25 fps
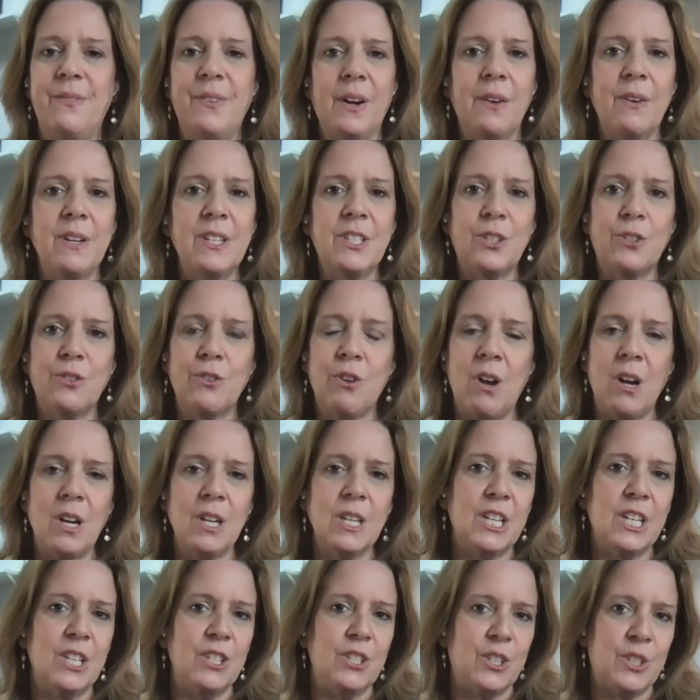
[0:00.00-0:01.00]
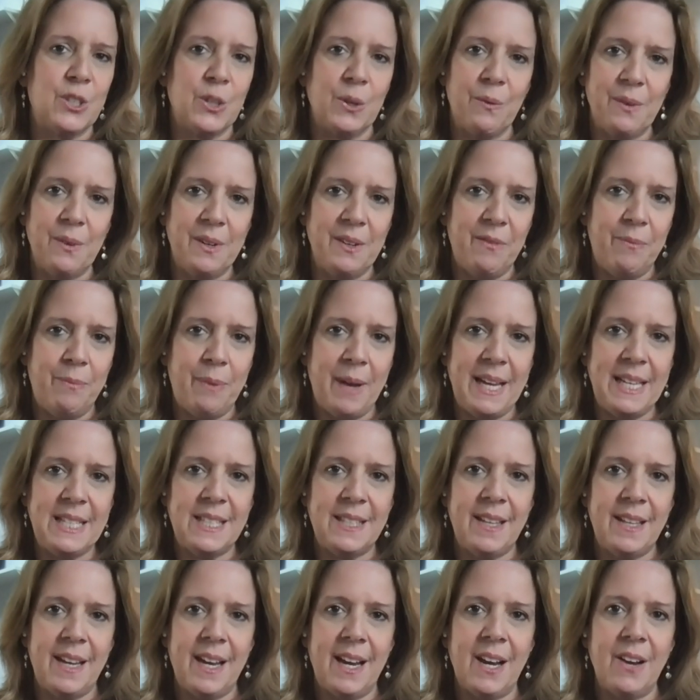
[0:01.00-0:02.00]
very strong conservative
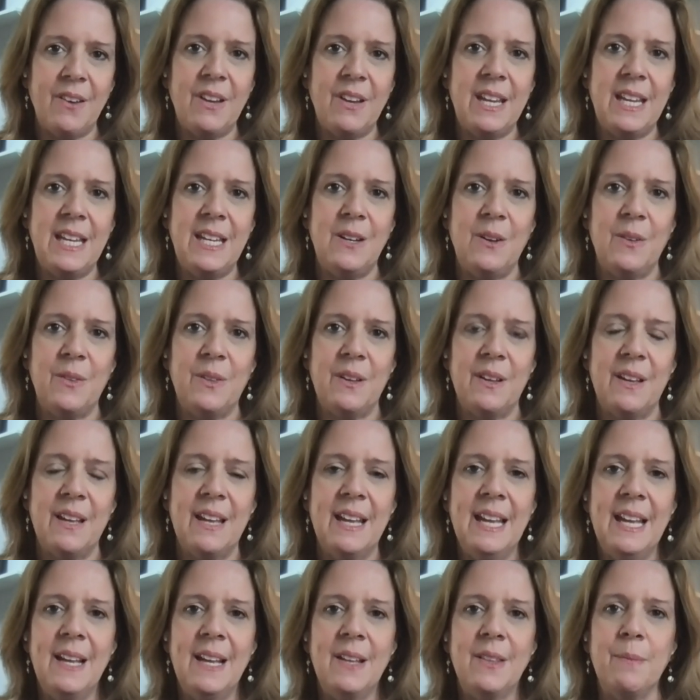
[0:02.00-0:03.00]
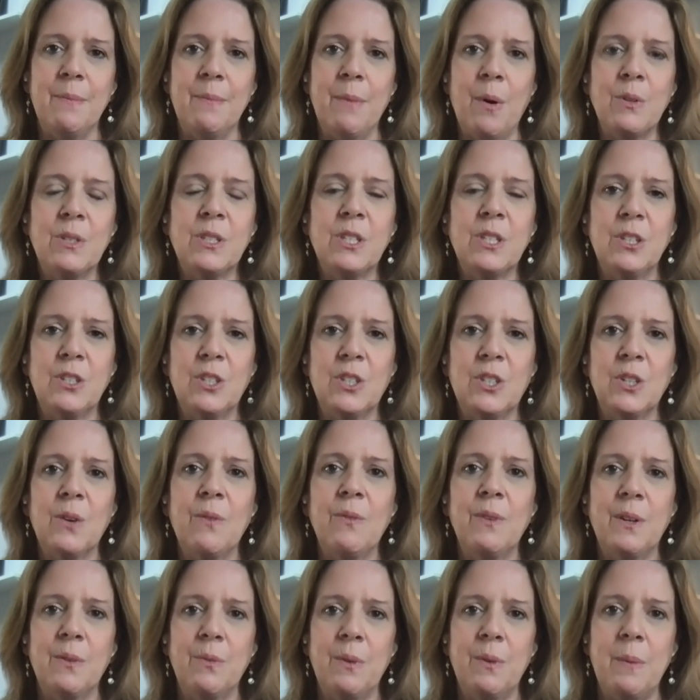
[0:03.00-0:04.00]
base there. You know, the the most
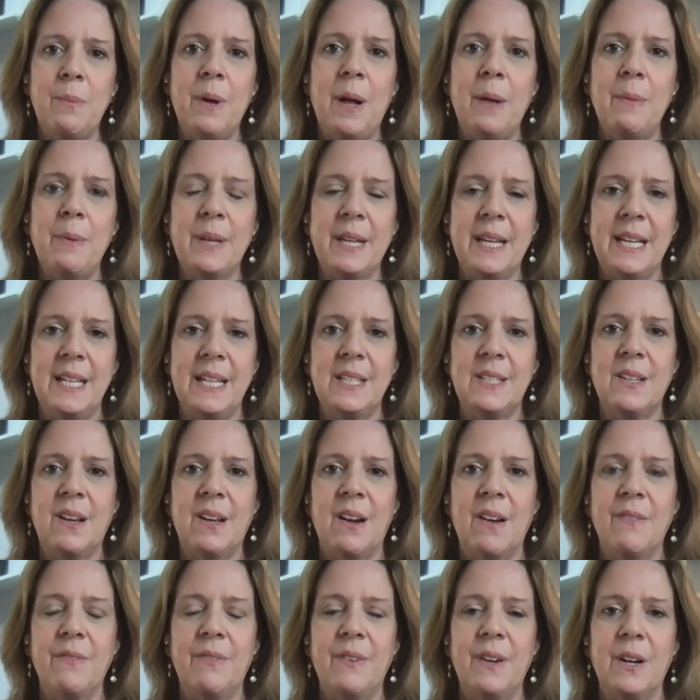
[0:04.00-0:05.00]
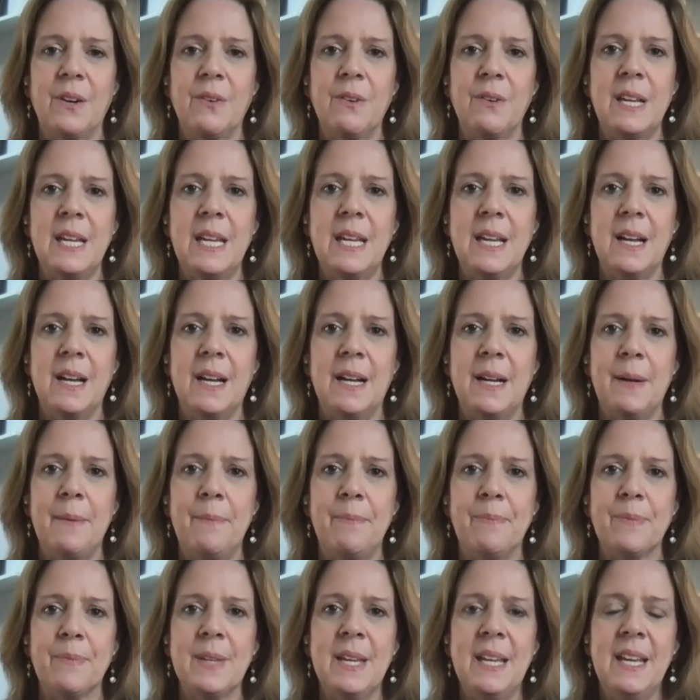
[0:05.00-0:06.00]
conservative Republicans are very
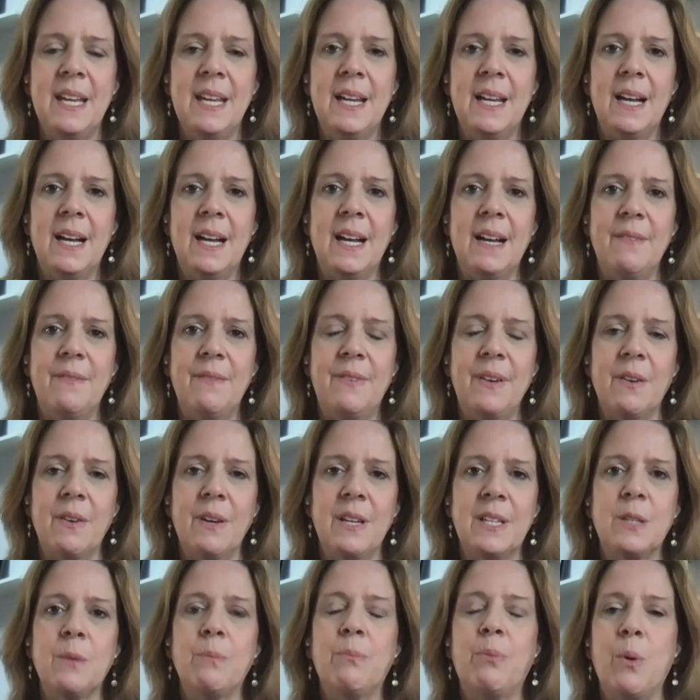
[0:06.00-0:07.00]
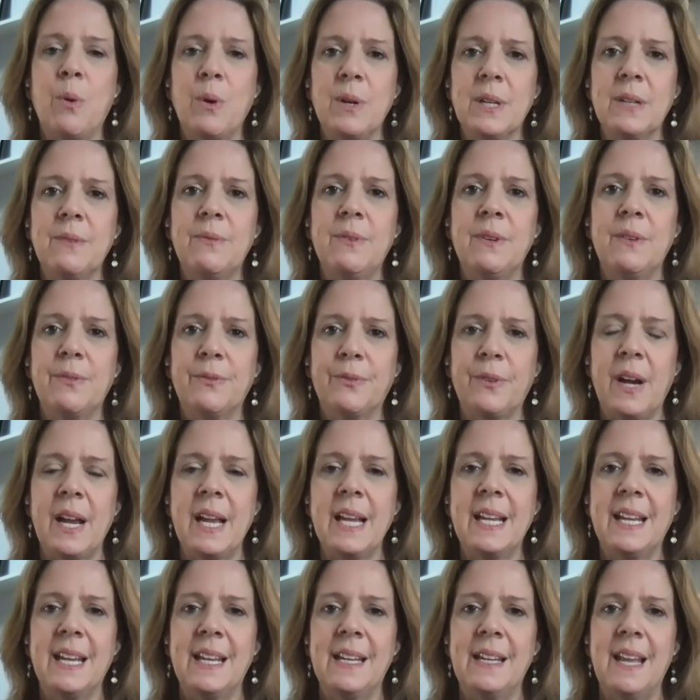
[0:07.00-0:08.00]
um, uh, very supportive of
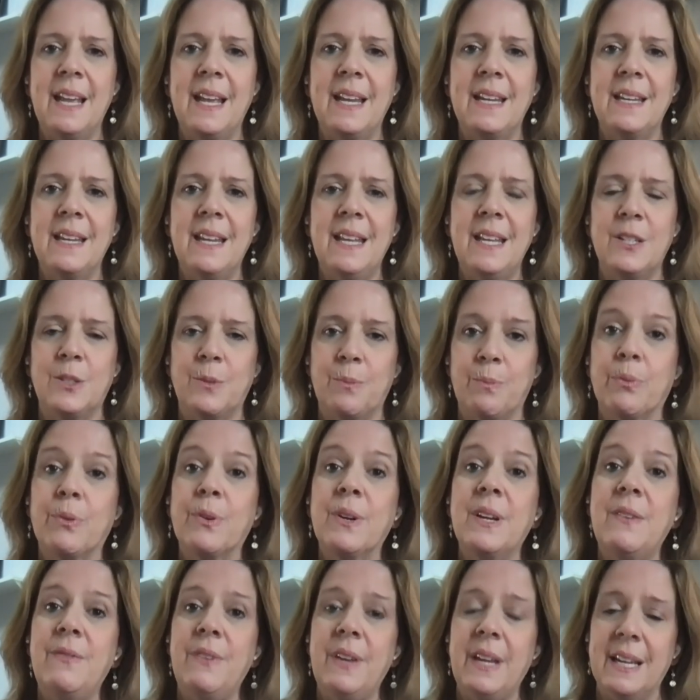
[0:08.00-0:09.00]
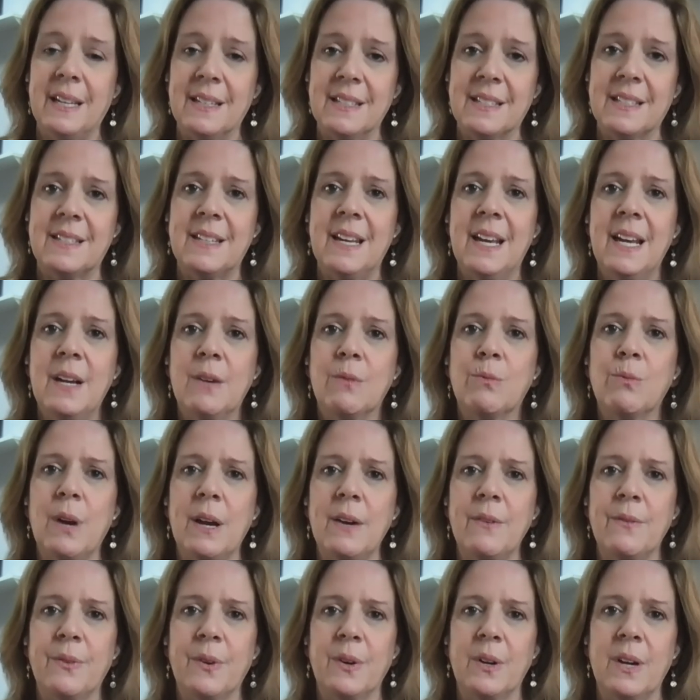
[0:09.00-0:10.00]
Frank and, and his previous
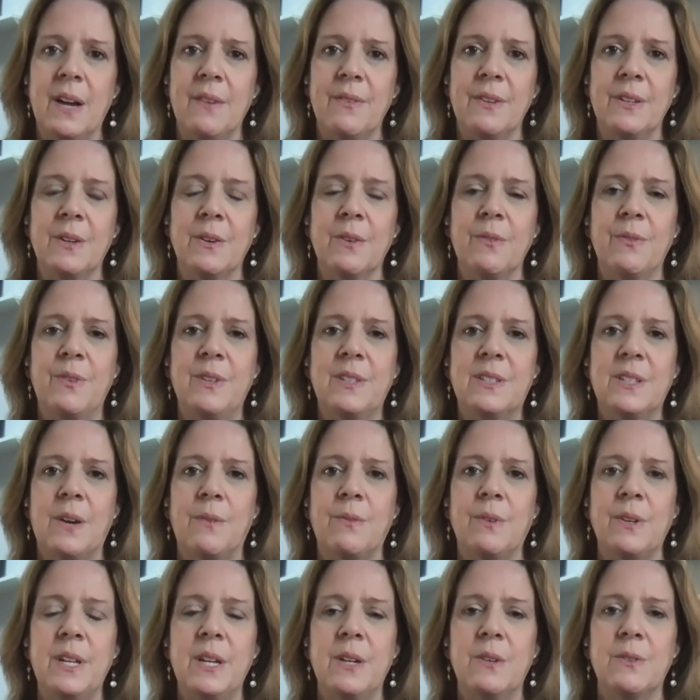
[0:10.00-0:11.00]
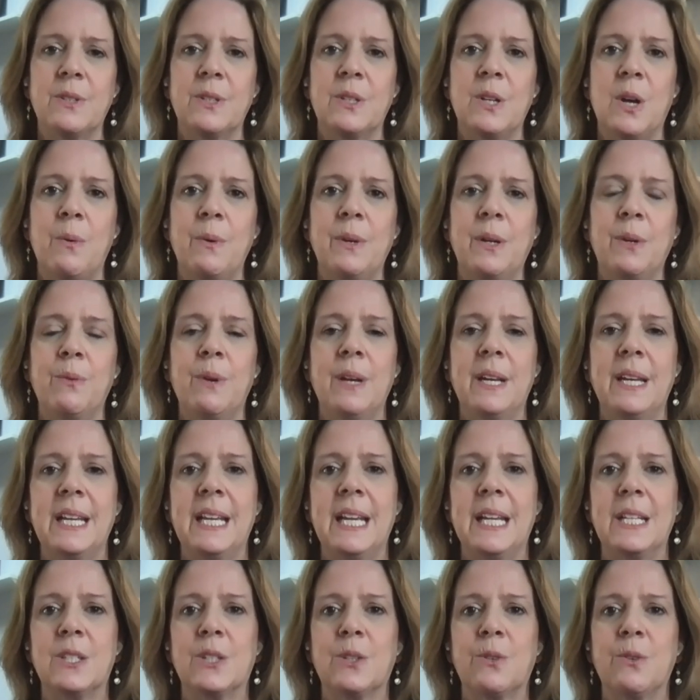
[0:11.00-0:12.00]
run for governor several years ago when he ran
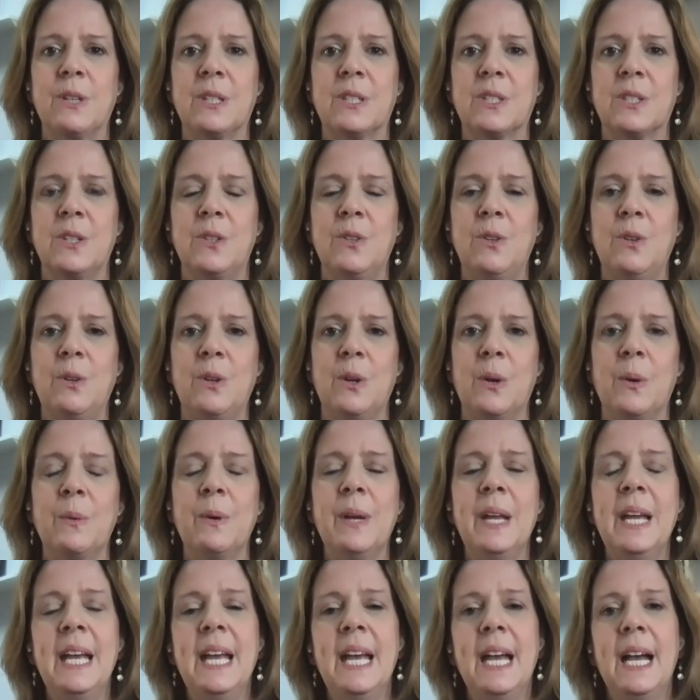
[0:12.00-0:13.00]
against Chris Sununu.